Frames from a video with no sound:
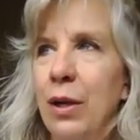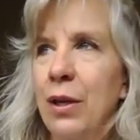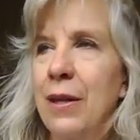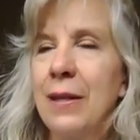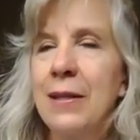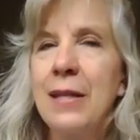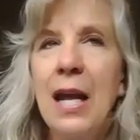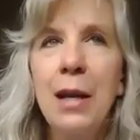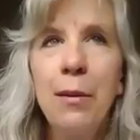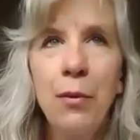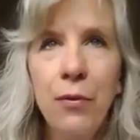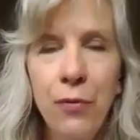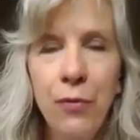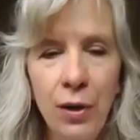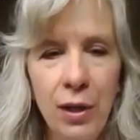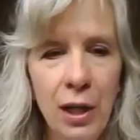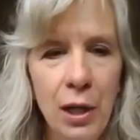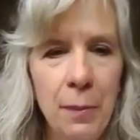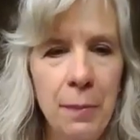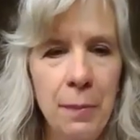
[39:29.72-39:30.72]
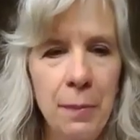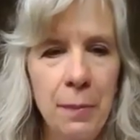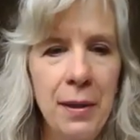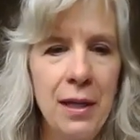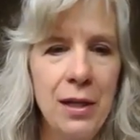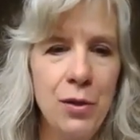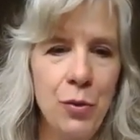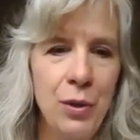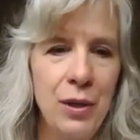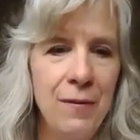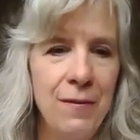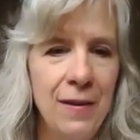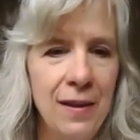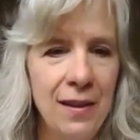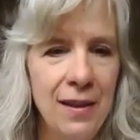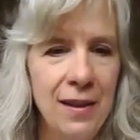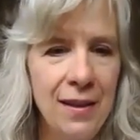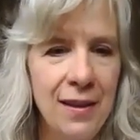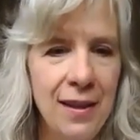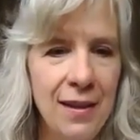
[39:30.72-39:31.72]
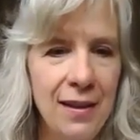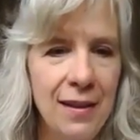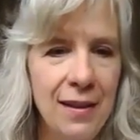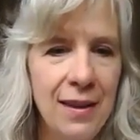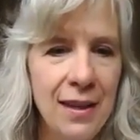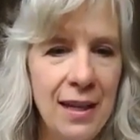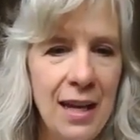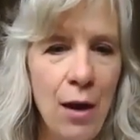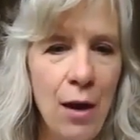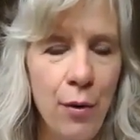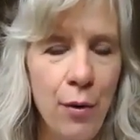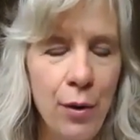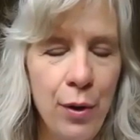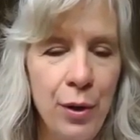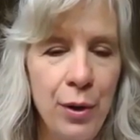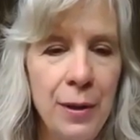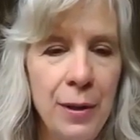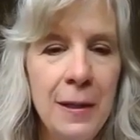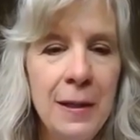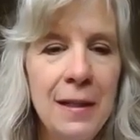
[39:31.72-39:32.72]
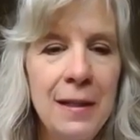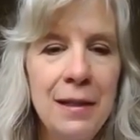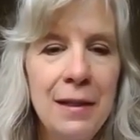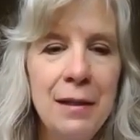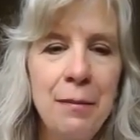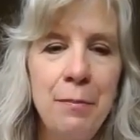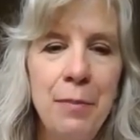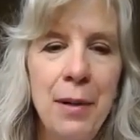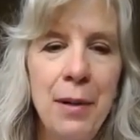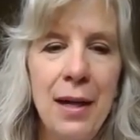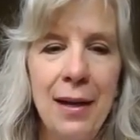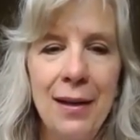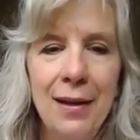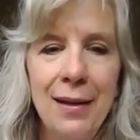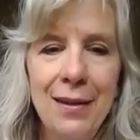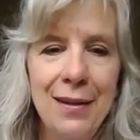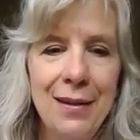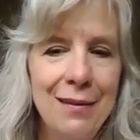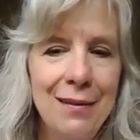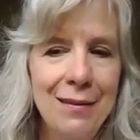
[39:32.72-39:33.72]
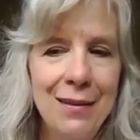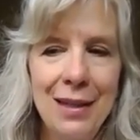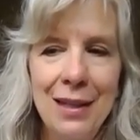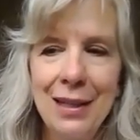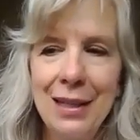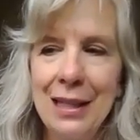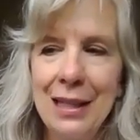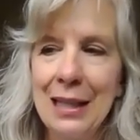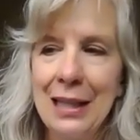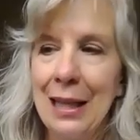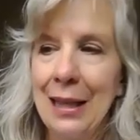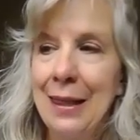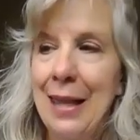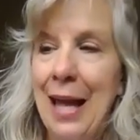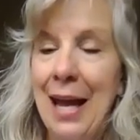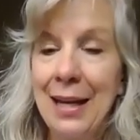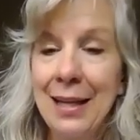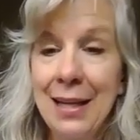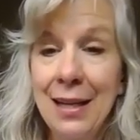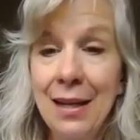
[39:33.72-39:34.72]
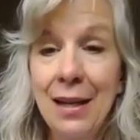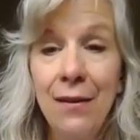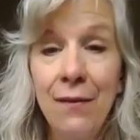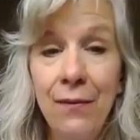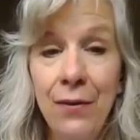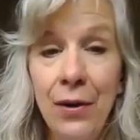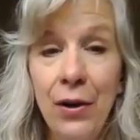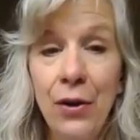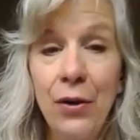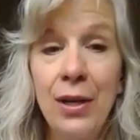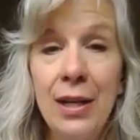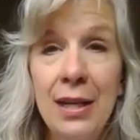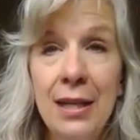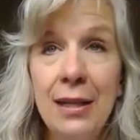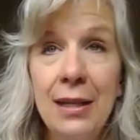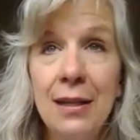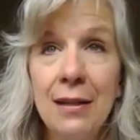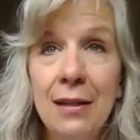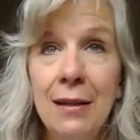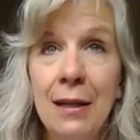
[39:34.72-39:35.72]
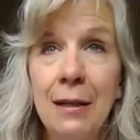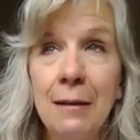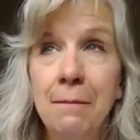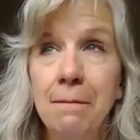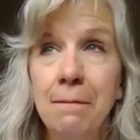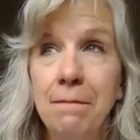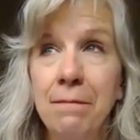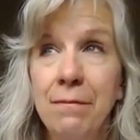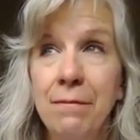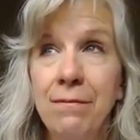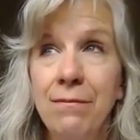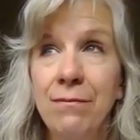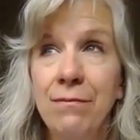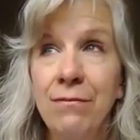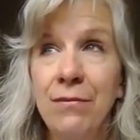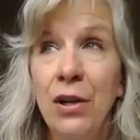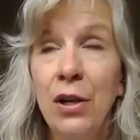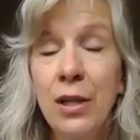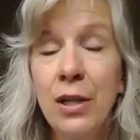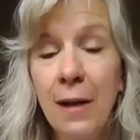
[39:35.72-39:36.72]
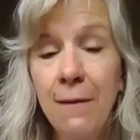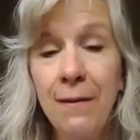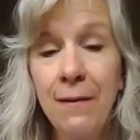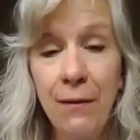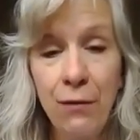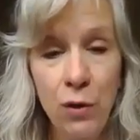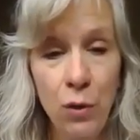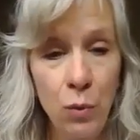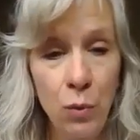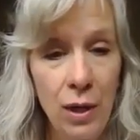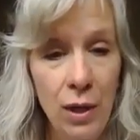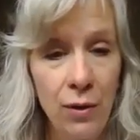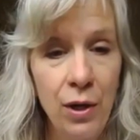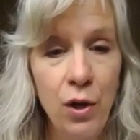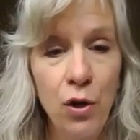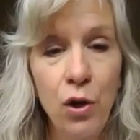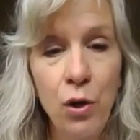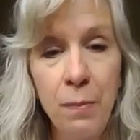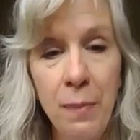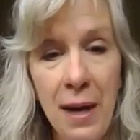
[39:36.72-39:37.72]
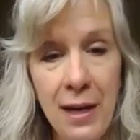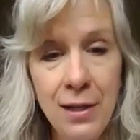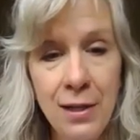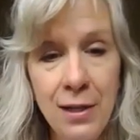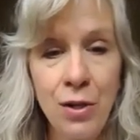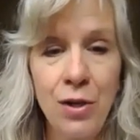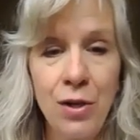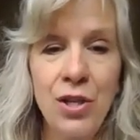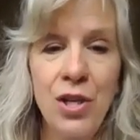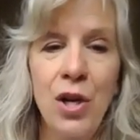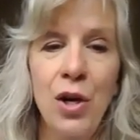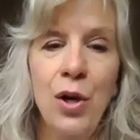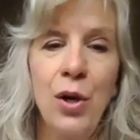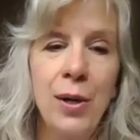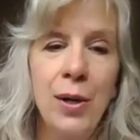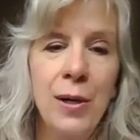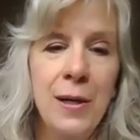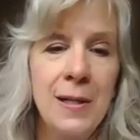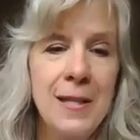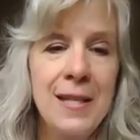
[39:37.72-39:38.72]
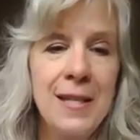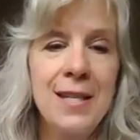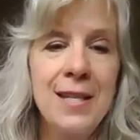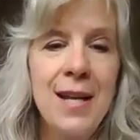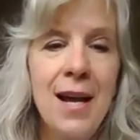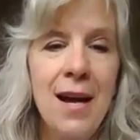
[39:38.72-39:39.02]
table for a little bit, or even the counter, but that can get very tough after a while. You know, your back starts to hurt because it's